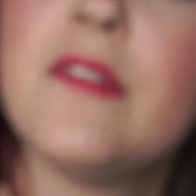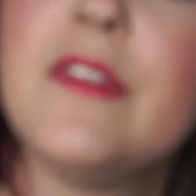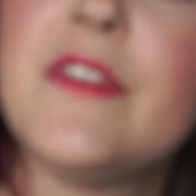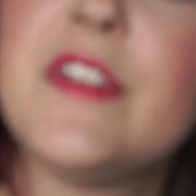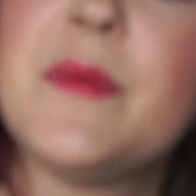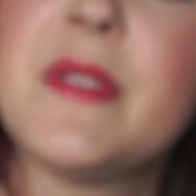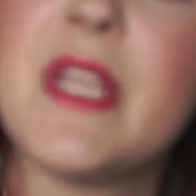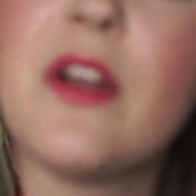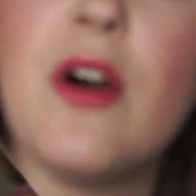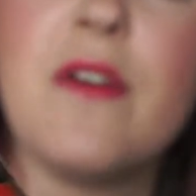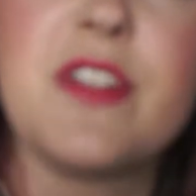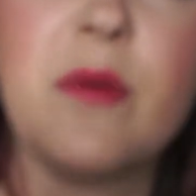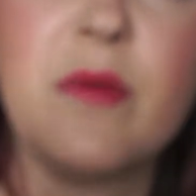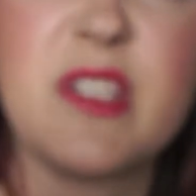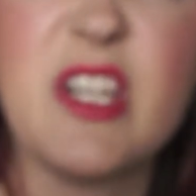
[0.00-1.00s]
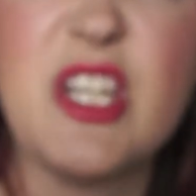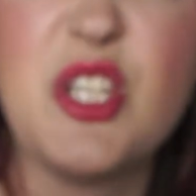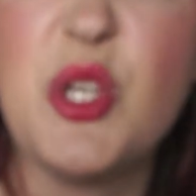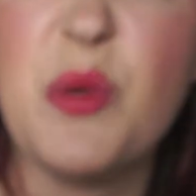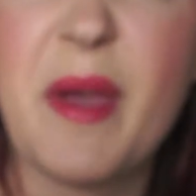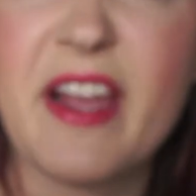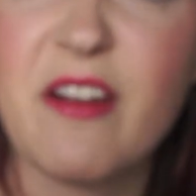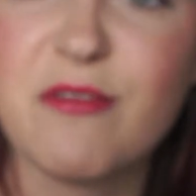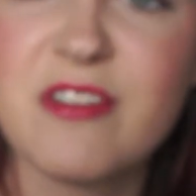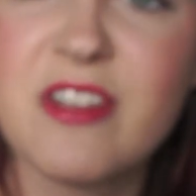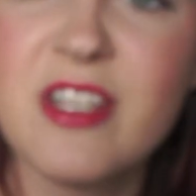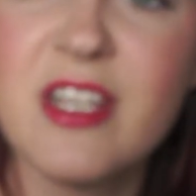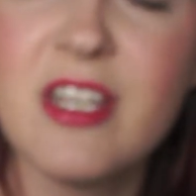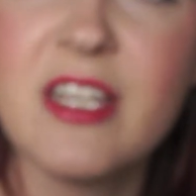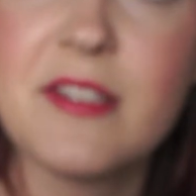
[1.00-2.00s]
50% off, so it was only
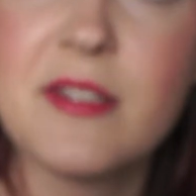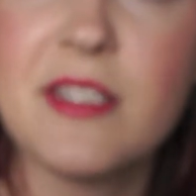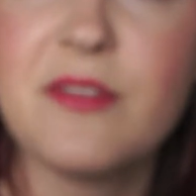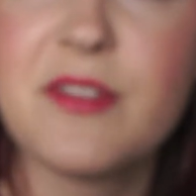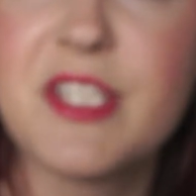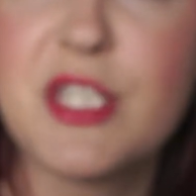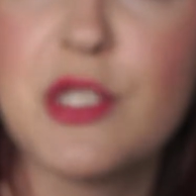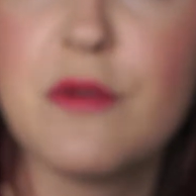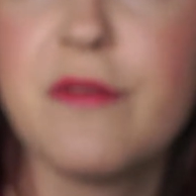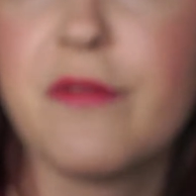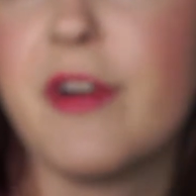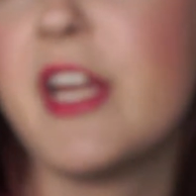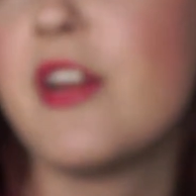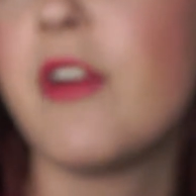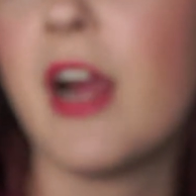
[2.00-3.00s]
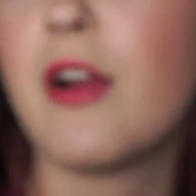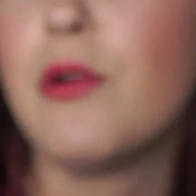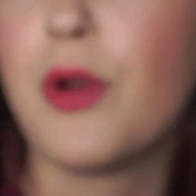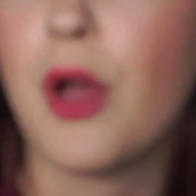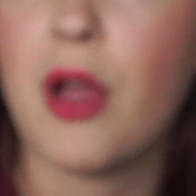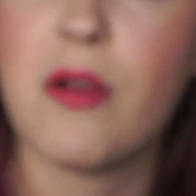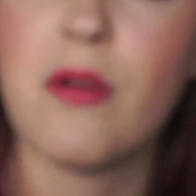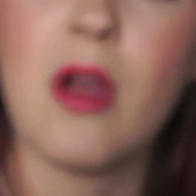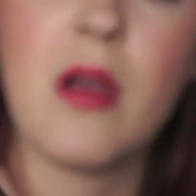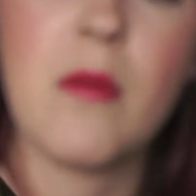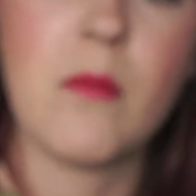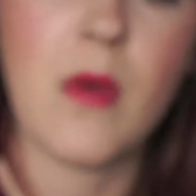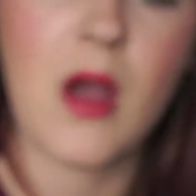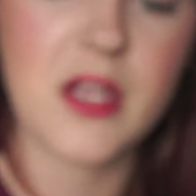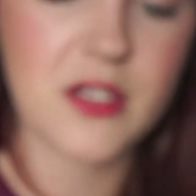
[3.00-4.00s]
£2. Little silvery crackle coat.
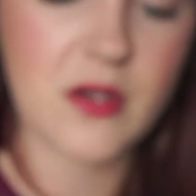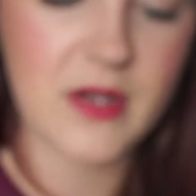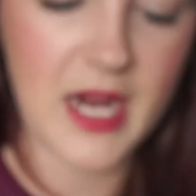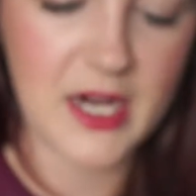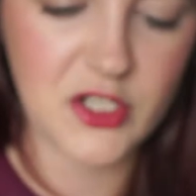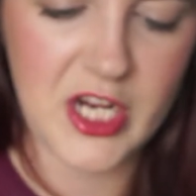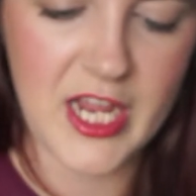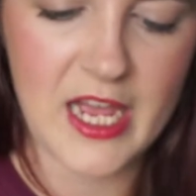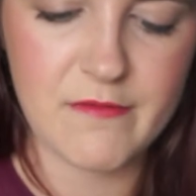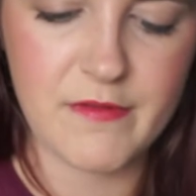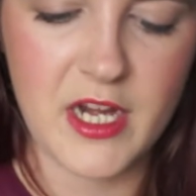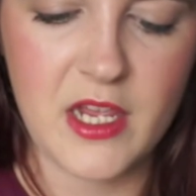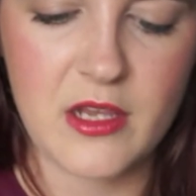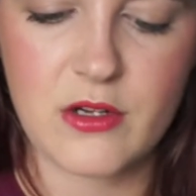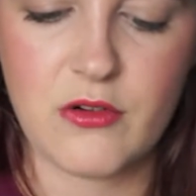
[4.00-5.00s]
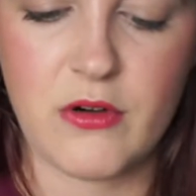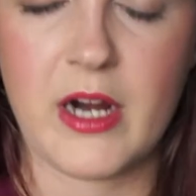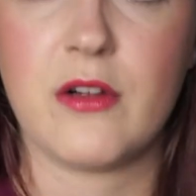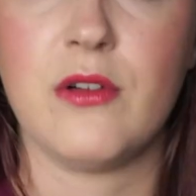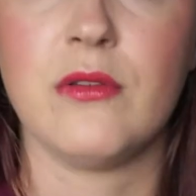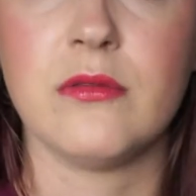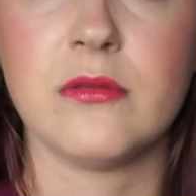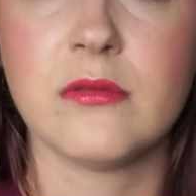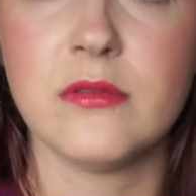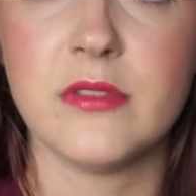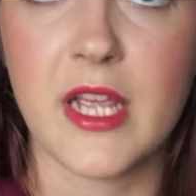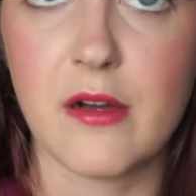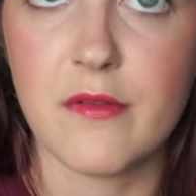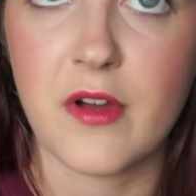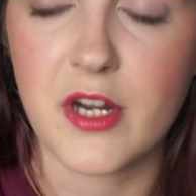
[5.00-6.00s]
I don't actually have any crackle
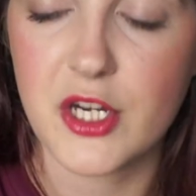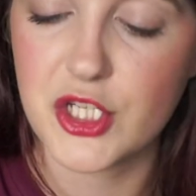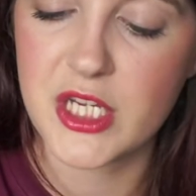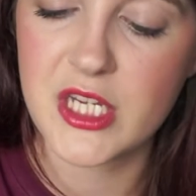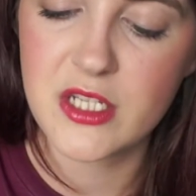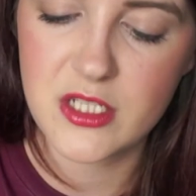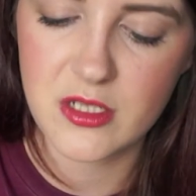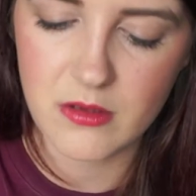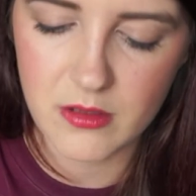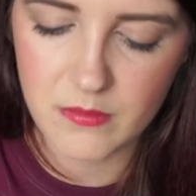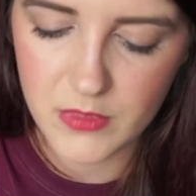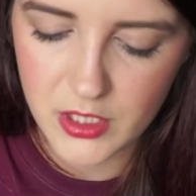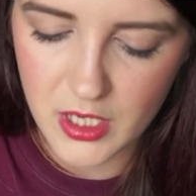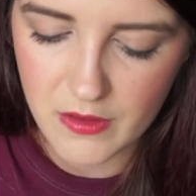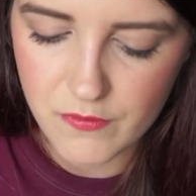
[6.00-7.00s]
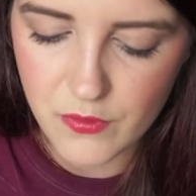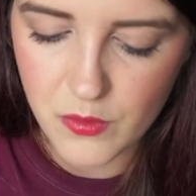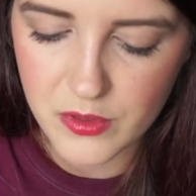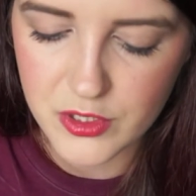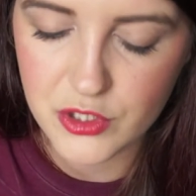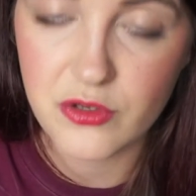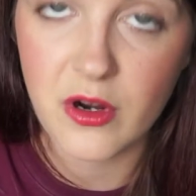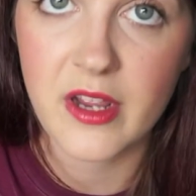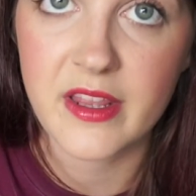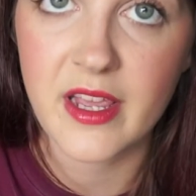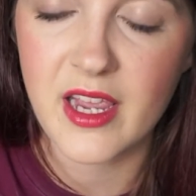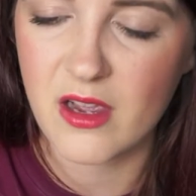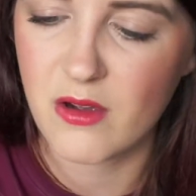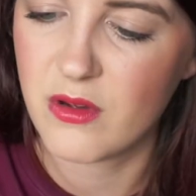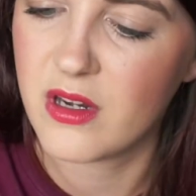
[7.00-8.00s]
nail varnishes, so I'm looking forward to trying
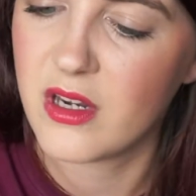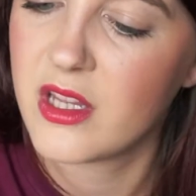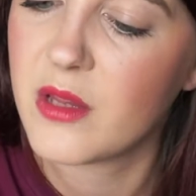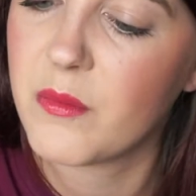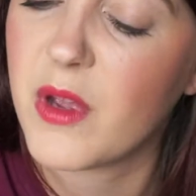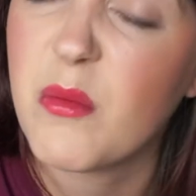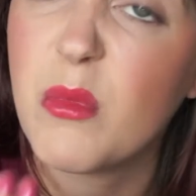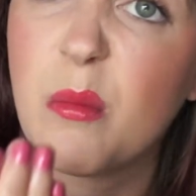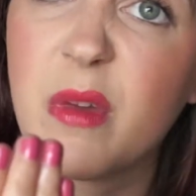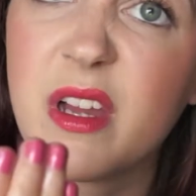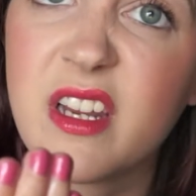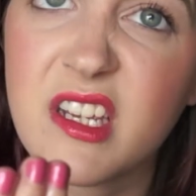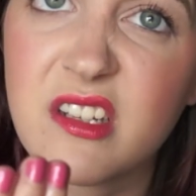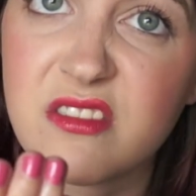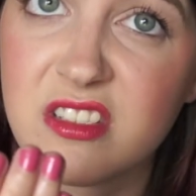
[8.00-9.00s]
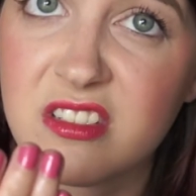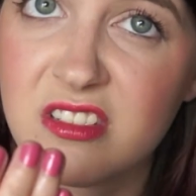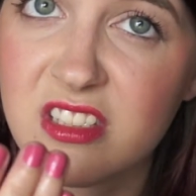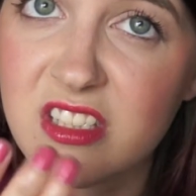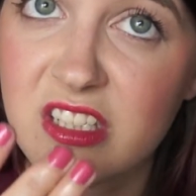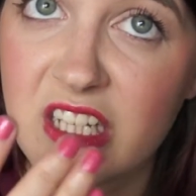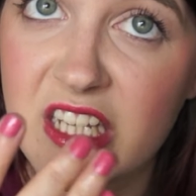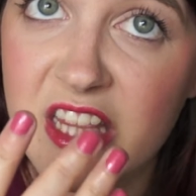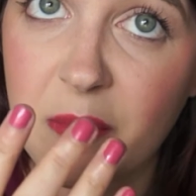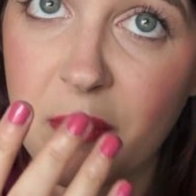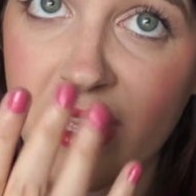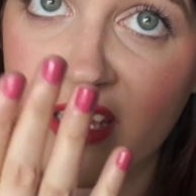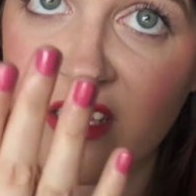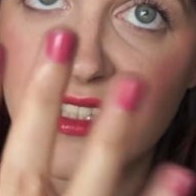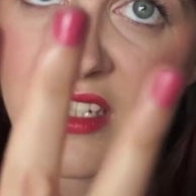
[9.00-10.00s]
that out, and at the moment my nails are not looking the
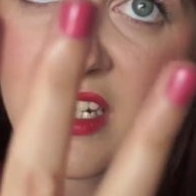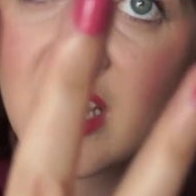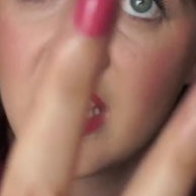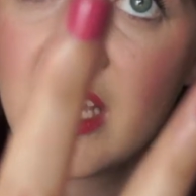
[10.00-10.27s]
best.